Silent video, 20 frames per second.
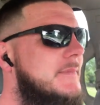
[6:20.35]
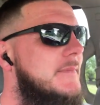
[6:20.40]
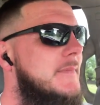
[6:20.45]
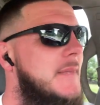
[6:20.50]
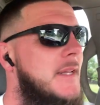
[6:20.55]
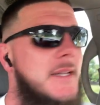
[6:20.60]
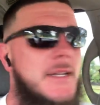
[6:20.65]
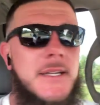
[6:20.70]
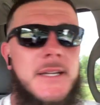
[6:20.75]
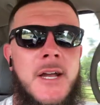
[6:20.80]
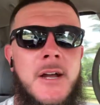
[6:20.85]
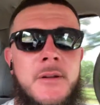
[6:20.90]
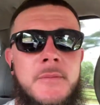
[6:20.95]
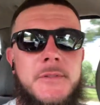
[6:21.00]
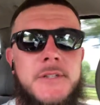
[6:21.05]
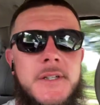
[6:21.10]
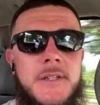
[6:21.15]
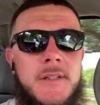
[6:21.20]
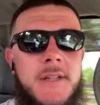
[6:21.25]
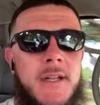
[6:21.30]
He
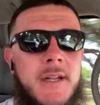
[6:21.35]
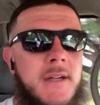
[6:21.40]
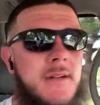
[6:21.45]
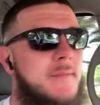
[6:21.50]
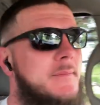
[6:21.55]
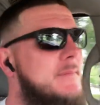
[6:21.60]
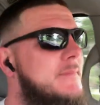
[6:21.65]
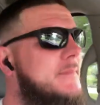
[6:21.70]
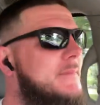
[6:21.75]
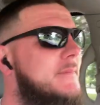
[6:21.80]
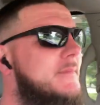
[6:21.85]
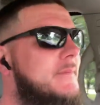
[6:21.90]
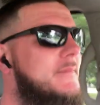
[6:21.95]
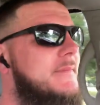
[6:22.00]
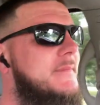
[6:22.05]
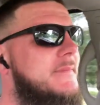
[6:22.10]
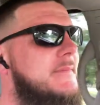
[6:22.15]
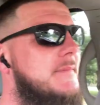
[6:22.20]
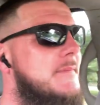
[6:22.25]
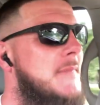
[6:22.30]
comes in there.
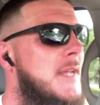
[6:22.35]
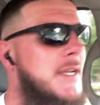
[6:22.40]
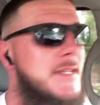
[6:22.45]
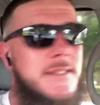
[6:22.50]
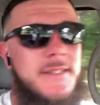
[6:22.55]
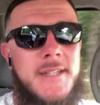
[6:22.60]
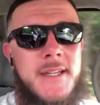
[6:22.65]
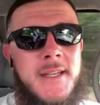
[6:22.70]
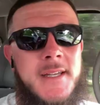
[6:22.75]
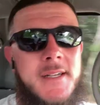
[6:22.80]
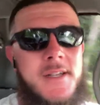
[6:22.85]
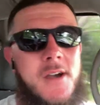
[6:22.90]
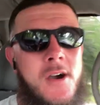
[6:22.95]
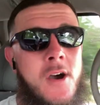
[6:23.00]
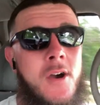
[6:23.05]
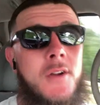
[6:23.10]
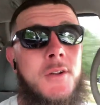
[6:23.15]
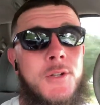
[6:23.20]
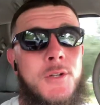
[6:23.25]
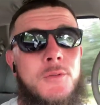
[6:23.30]
I said,
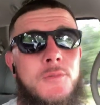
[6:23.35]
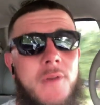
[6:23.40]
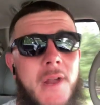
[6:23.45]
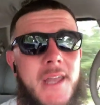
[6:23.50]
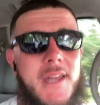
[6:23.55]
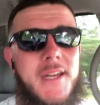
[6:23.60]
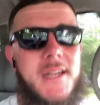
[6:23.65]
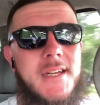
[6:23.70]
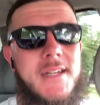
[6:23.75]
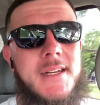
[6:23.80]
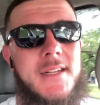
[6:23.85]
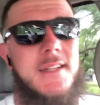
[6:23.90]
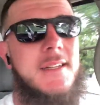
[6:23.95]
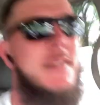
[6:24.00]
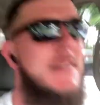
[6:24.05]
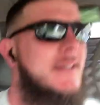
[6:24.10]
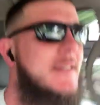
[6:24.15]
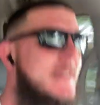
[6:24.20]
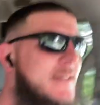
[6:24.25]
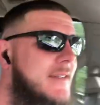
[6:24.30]
"Are you ready?"
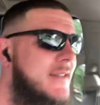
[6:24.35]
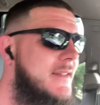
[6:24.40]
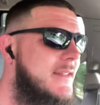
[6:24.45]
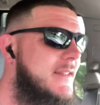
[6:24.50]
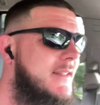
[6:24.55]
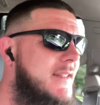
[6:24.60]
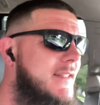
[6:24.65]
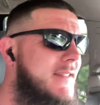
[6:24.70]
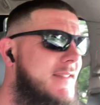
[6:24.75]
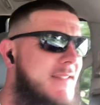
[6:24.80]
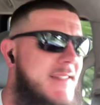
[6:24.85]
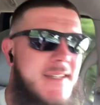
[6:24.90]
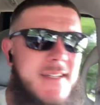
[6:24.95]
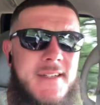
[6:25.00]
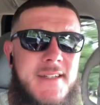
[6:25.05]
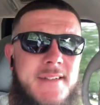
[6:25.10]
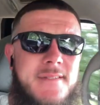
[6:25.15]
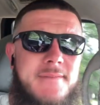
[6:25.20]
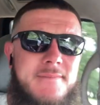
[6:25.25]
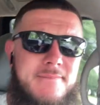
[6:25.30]
He
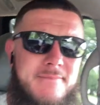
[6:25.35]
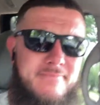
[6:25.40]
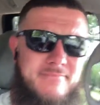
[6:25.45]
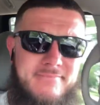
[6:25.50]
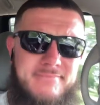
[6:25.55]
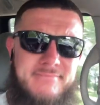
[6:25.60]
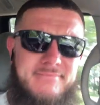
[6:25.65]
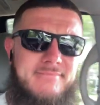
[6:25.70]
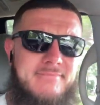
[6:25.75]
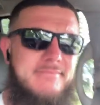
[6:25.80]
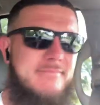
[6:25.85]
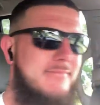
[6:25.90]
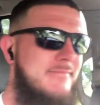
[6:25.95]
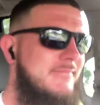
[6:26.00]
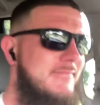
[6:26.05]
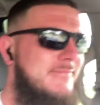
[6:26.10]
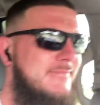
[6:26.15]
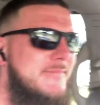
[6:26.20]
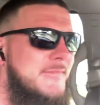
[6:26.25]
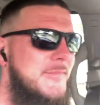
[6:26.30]
said,
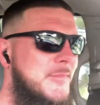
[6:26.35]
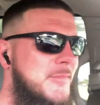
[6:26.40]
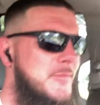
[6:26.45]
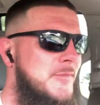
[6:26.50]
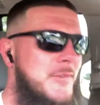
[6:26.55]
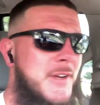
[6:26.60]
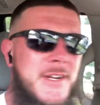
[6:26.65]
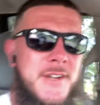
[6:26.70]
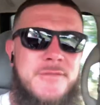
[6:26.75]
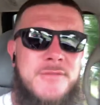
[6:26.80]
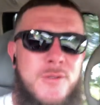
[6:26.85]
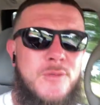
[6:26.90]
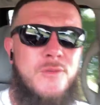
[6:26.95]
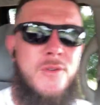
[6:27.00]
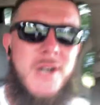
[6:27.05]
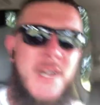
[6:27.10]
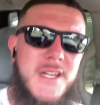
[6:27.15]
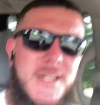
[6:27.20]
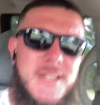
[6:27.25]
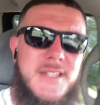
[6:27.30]
"Ready for
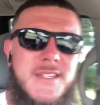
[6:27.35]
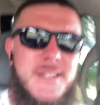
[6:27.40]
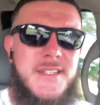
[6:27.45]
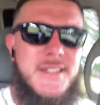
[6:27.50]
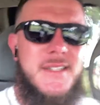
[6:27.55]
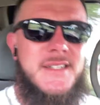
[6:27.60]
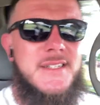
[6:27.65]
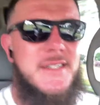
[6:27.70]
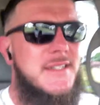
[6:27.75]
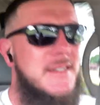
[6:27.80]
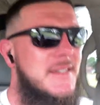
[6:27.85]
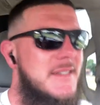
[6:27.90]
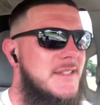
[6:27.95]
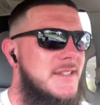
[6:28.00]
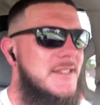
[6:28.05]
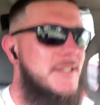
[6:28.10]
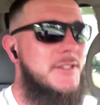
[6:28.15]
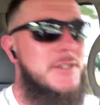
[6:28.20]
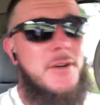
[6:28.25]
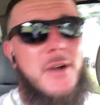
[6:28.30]
what?"
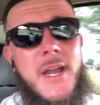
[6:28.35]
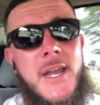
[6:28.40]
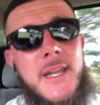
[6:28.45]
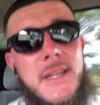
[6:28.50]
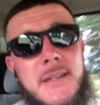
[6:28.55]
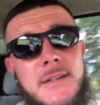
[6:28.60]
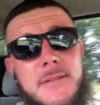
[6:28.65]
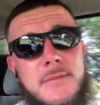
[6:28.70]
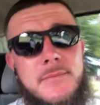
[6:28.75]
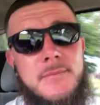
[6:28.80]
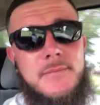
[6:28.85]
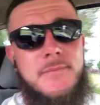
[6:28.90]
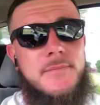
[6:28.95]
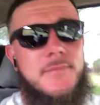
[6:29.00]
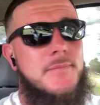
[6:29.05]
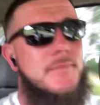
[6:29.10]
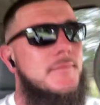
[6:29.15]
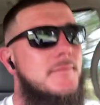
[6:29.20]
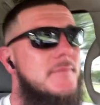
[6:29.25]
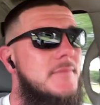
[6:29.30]
So I hit him,
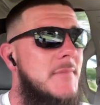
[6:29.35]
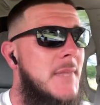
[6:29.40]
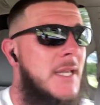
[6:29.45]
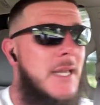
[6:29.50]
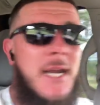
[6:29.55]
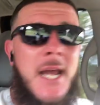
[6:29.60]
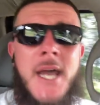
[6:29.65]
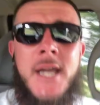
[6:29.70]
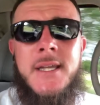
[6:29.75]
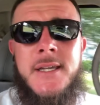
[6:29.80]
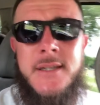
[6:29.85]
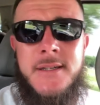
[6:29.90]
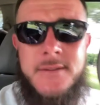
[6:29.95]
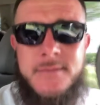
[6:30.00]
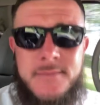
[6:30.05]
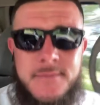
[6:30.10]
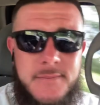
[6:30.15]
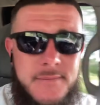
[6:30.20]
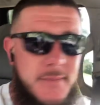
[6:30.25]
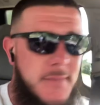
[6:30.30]
and I hit him,
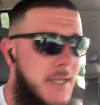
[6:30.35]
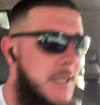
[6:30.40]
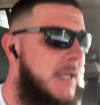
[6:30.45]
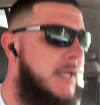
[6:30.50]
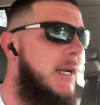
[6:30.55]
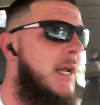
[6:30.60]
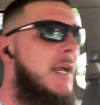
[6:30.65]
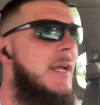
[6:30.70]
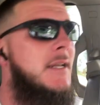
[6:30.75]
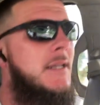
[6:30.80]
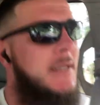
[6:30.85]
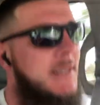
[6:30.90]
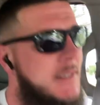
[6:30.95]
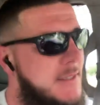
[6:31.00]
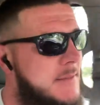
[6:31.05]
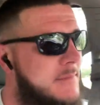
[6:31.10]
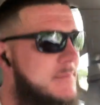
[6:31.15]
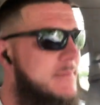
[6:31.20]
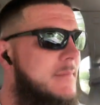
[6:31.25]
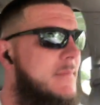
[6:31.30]
and I hit him.